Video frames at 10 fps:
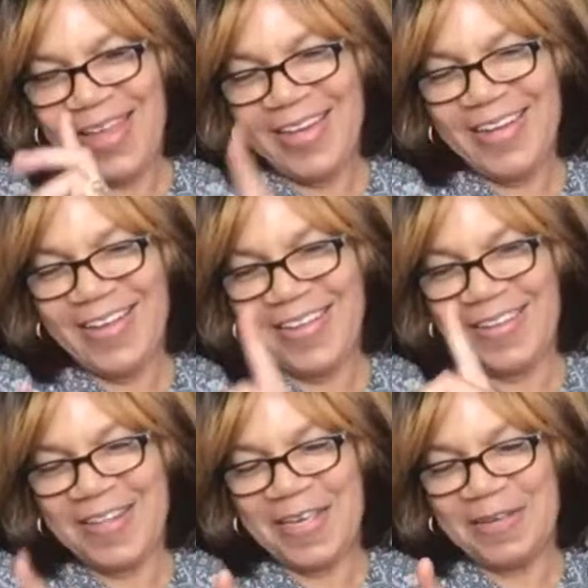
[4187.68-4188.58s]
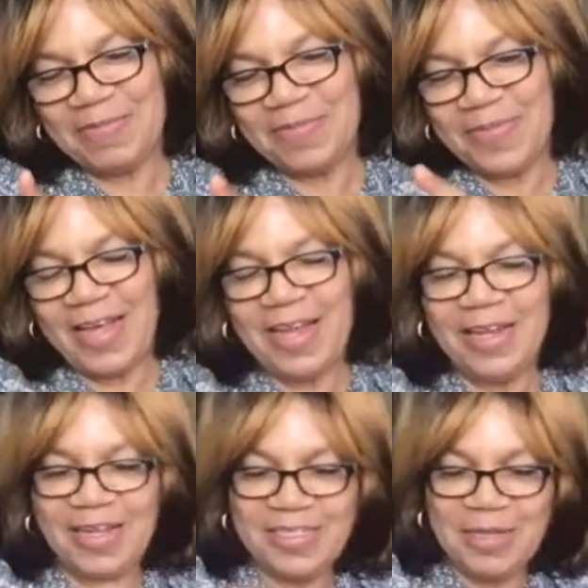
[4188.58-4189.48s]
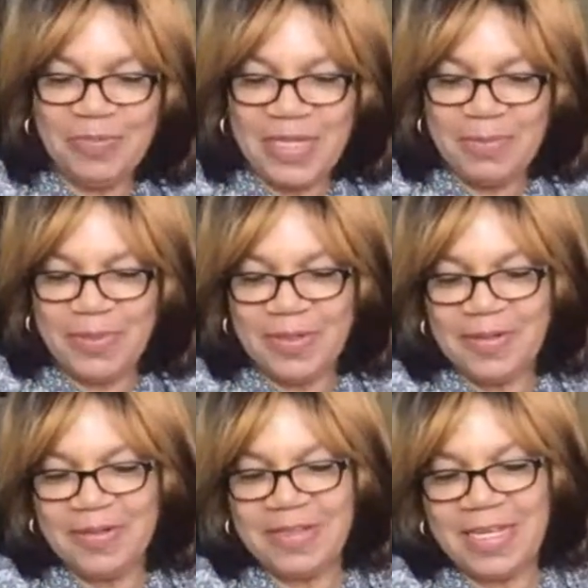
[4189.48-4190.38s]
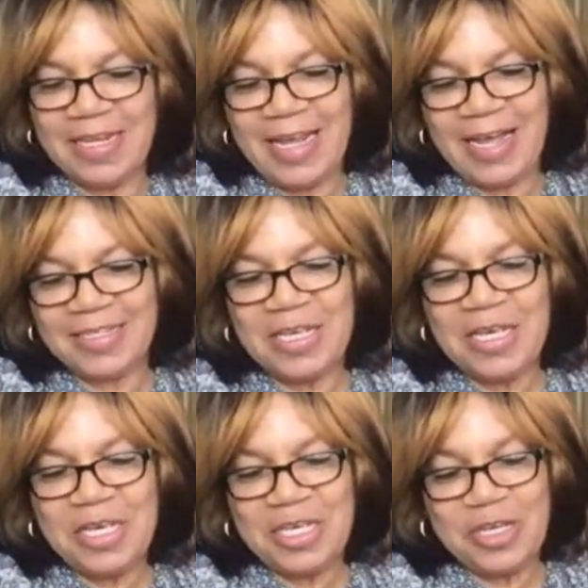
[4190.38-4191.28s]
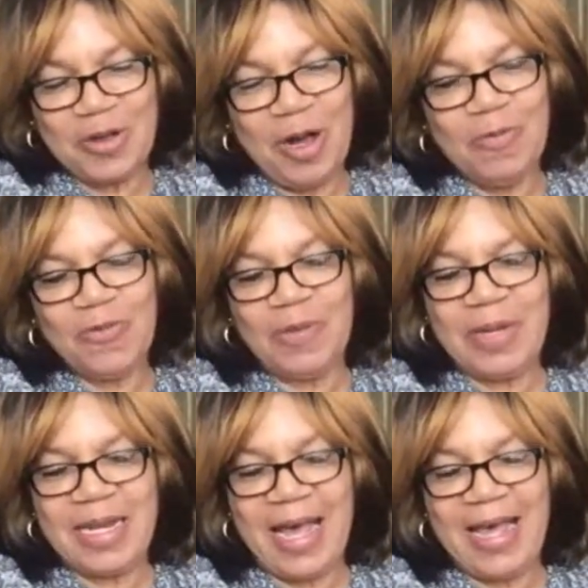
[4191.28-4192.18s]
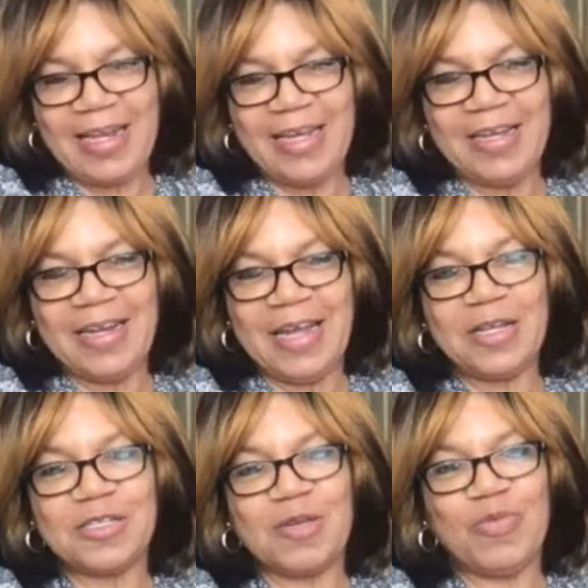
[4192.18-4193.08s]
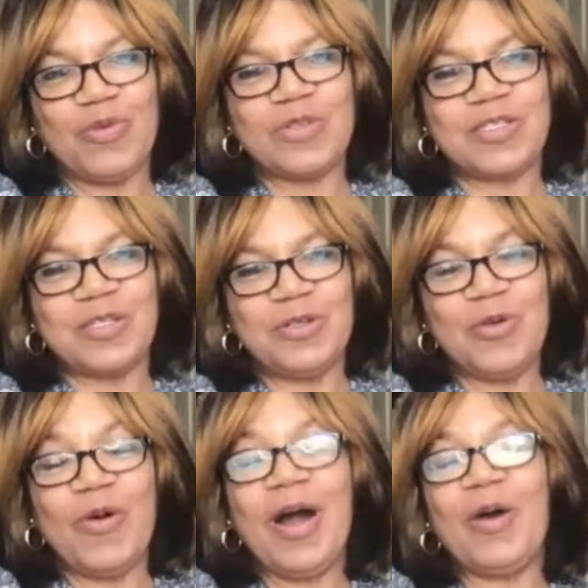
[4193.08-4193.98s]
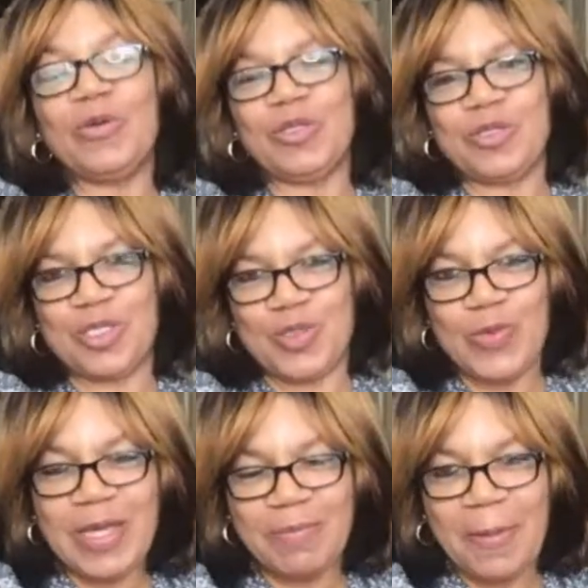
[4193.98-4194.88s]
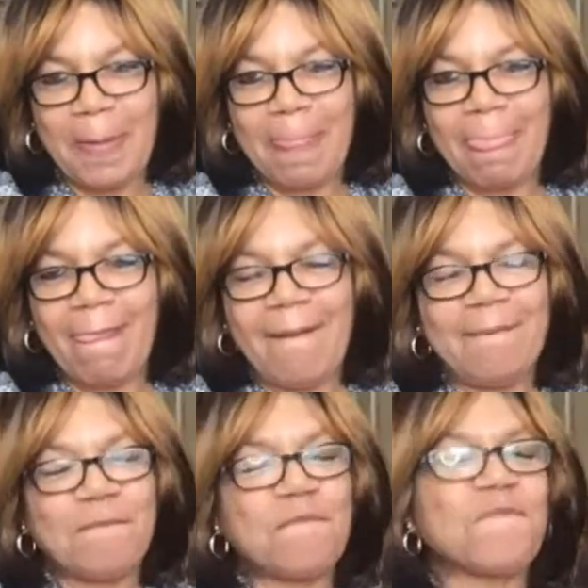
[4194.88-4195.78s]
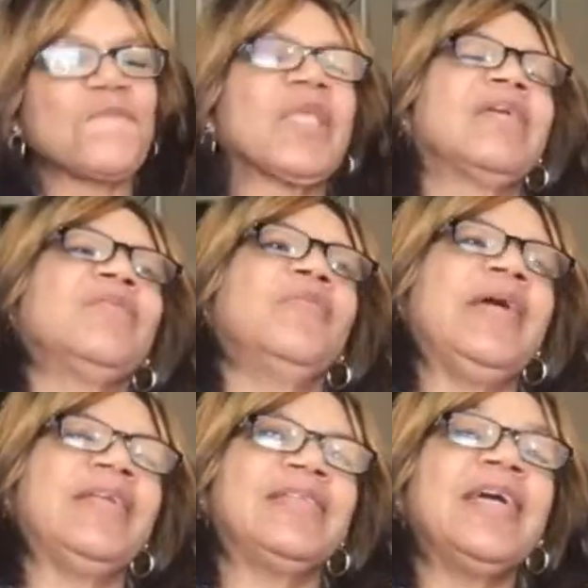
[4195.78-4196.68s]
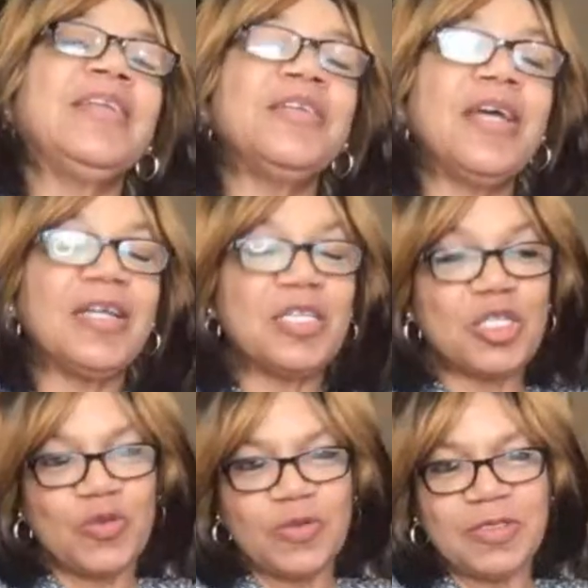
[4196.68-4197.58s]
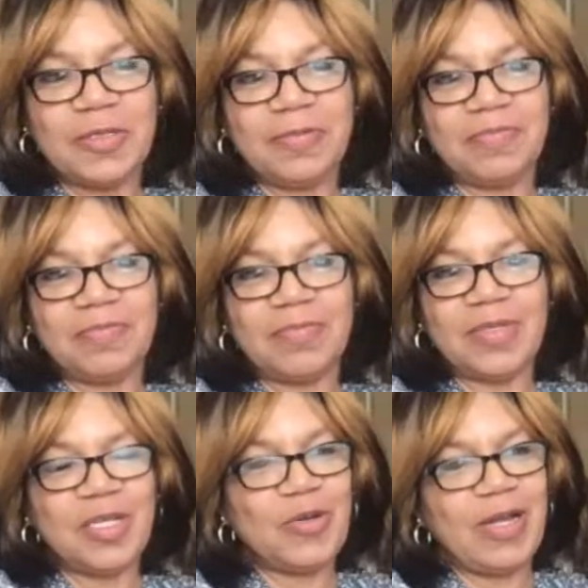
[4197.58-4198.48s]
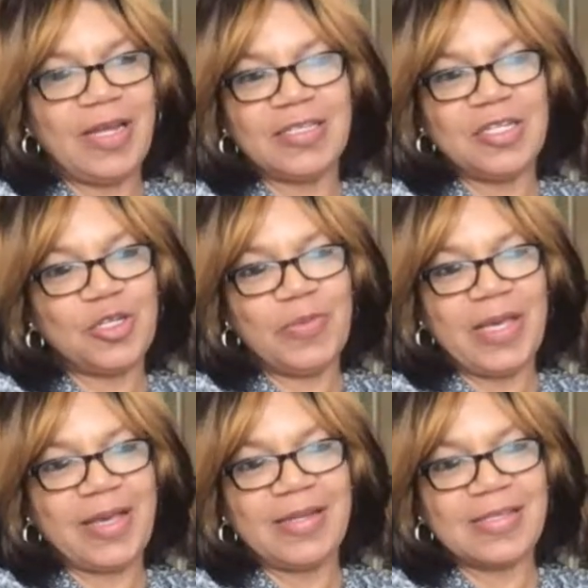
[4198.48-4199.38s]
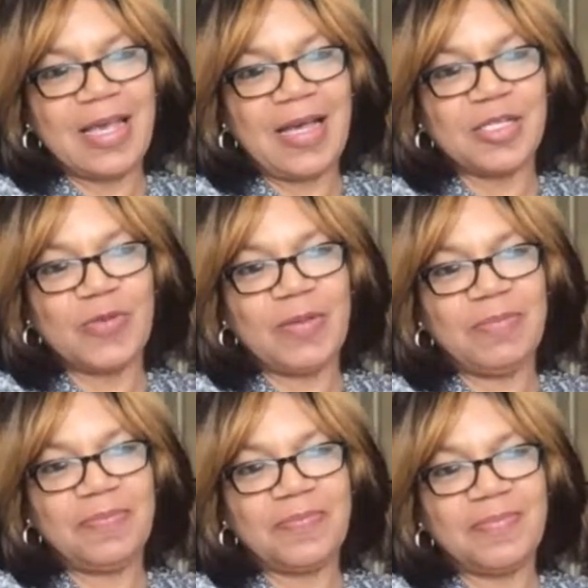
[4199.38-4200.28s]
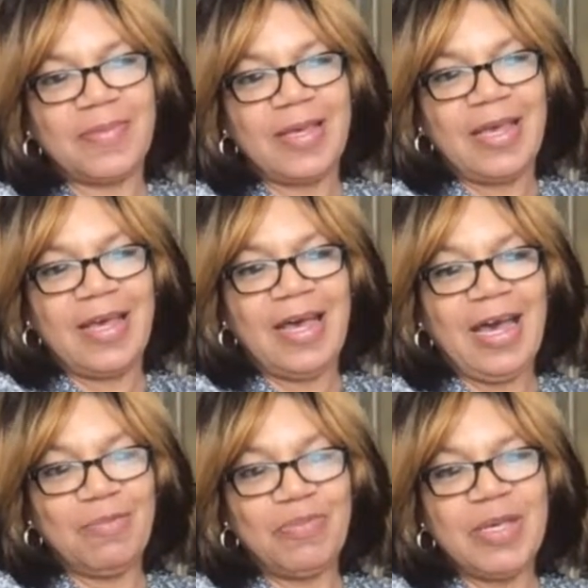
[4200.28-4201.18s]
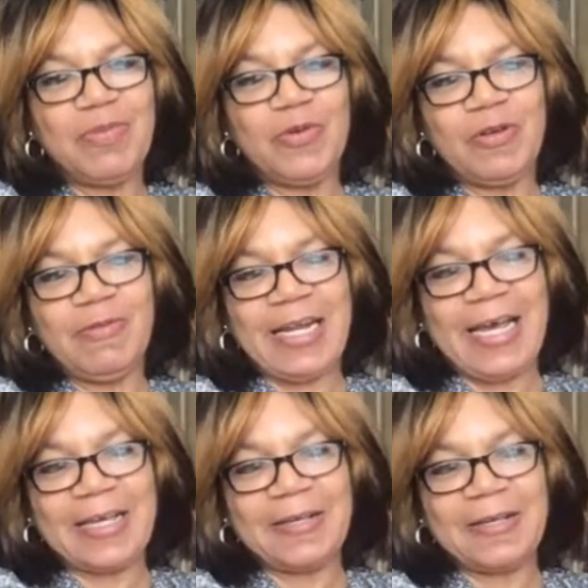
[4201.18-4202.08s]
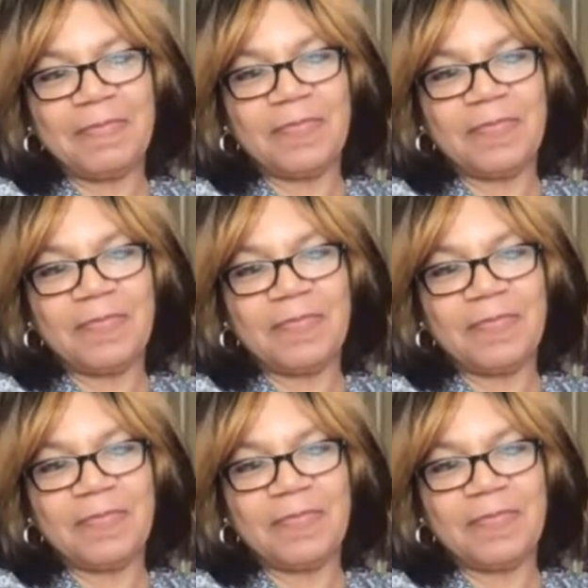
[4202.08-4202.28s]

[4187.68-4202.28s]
another thing, a lot of people think that you come from an island and you're supposed to know how to swim. Well, tell you the honest truth, a lot of Jamaicans can't swim, and people would be like,